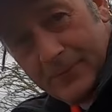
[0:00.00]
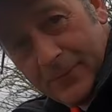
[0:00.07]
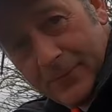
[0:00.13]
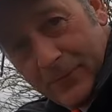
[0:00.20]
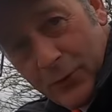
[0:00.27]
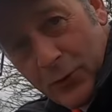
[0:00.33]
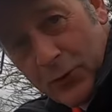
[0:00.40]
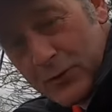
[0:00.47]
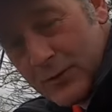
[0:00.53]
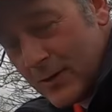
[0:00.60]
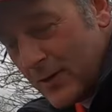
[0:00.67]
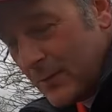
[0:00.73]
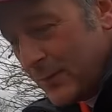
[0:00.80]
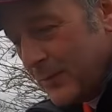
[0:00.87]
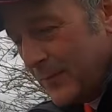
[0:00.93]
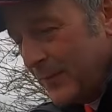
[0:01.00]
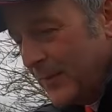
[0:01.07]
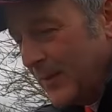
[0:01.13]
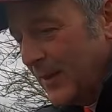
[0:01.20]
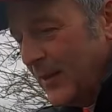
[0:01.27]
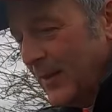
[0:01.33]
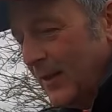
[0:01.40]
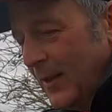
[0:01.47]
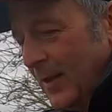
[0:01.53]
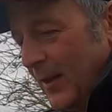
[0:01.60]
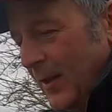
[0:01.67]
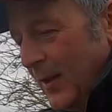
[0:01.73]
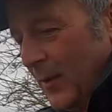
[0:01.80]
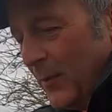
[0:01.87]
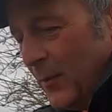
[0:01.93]
First tip.
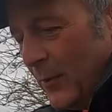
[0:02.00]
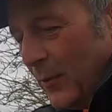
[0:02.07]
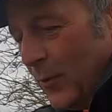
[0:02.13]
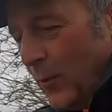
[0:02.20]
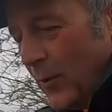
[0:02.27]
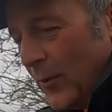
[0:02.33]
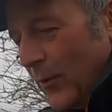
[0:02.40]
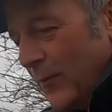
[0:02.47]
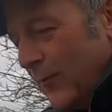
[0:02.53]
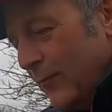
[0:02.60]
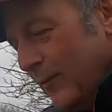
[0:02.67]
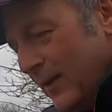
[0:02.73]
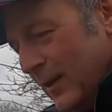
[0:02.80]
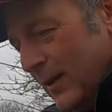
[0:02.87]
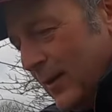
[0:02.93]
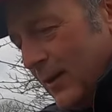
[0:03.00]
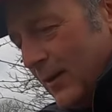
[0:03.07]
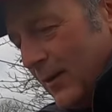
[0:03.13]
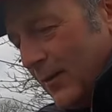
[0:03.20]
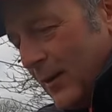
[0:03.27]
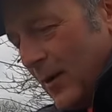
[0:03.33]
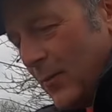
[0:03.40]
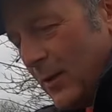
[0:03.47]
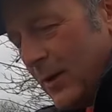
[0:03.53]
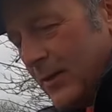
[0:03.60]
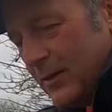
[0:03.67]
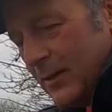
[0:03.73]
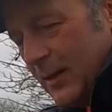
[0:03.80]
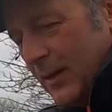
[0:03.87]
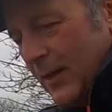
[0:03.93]
But one of the ground
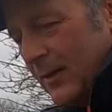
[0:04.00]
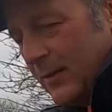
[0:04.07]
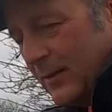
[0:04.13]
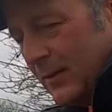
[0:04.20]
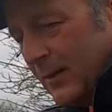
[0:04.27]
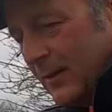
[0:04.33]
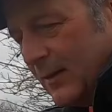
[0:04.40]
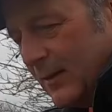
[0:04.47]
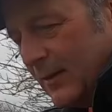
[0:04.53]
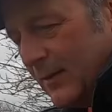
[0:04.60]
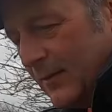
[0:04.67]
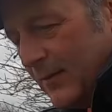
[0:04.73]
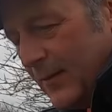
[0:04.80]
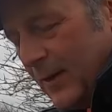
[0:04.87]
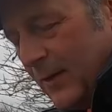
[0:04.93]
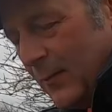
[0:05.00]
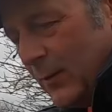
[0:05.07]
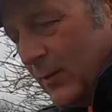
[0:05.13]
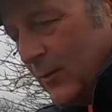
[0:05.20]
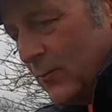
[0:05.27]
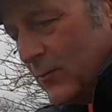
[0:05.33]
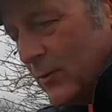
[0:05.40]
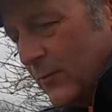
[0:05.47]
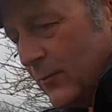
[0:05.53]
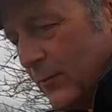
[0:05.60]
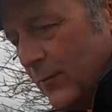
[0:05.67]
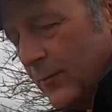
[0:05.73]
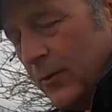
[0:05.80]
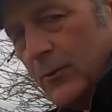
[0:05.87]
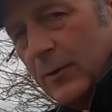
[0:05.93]
baits that I think, and I've been using it
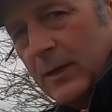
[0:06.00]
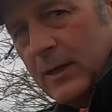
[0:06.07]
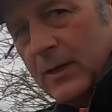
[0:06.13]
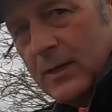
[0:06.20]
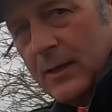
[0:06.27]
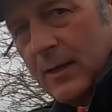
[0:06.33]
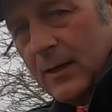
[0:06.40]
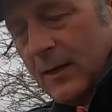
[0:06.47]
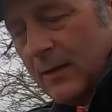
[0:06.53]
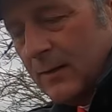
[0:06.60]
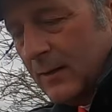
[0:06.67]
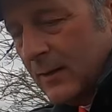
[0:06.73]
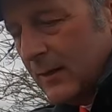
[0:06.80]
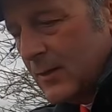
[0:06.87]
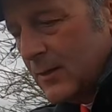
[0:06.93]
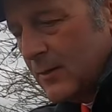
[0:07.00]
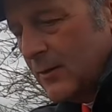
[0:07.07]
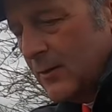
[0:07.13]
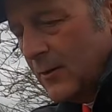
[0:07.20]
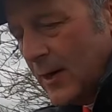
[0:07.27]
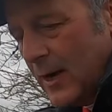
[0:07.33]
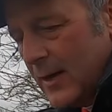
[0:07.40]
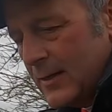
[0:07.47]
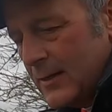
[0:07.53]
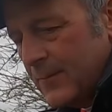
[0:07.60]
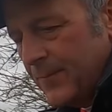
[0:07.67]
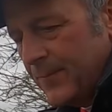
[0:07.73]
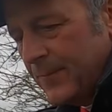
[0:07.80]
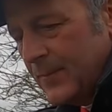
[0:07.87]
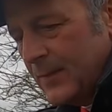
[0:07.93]
for a few years now, and I think it's
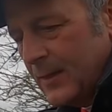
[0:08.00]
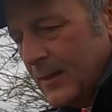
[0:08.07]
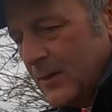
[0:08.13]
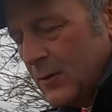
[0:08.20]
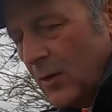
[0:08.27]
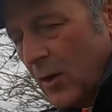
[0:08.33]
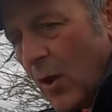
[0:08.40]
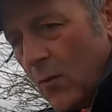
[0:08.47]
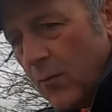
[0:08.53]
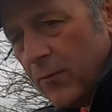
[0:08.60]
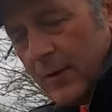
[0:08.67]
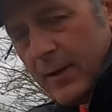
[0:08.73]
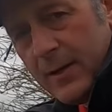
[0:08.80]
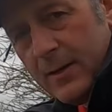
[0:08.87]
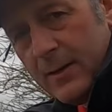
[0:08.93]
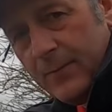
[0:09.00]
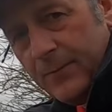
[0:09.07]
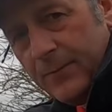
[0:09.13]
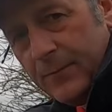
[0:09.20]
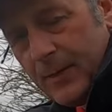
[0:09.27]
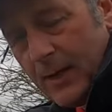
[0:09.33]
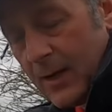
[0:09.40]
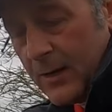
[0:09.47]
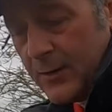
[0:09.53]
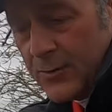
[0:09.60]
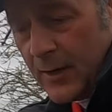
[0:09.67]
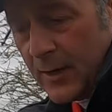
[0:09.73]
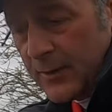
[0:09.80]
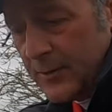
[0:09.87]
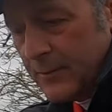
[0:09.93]
great, it's low feed, high
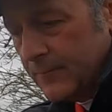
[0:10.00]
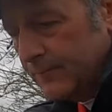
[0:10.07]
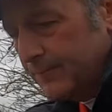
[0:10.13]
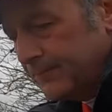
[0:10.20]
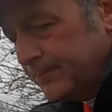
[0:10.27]
attractant,